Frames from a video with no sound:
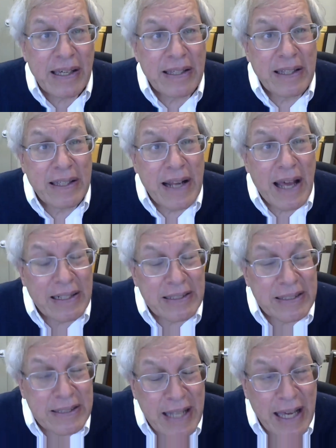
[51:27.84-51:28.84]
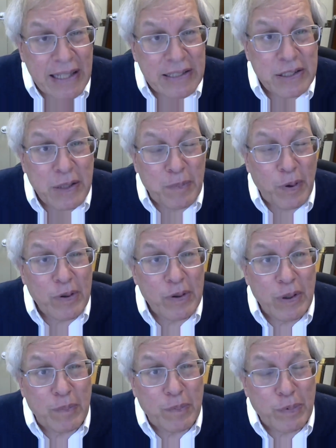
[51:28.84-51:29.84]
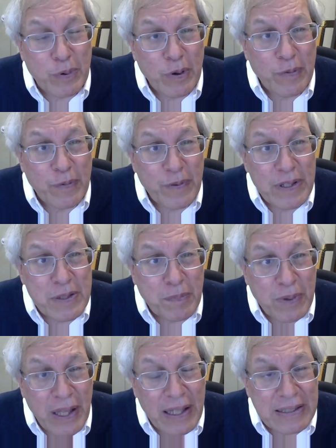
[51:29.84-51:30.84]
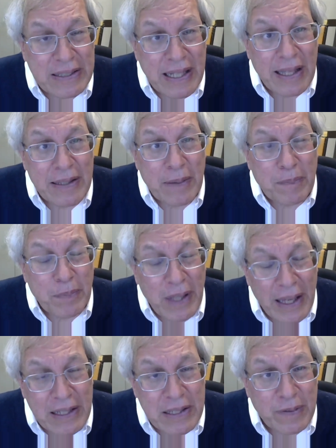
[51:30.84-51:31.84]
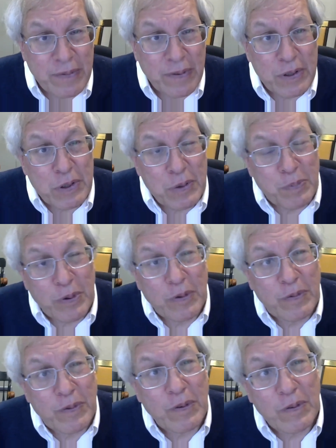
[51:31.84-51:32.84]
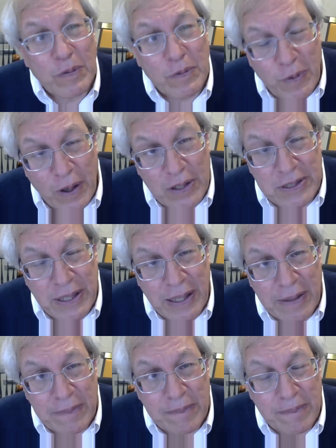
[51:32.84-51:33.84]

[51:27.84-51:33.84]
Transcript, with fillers: In the United States, the burden of proof is placed on the plaintiff to prove falsity.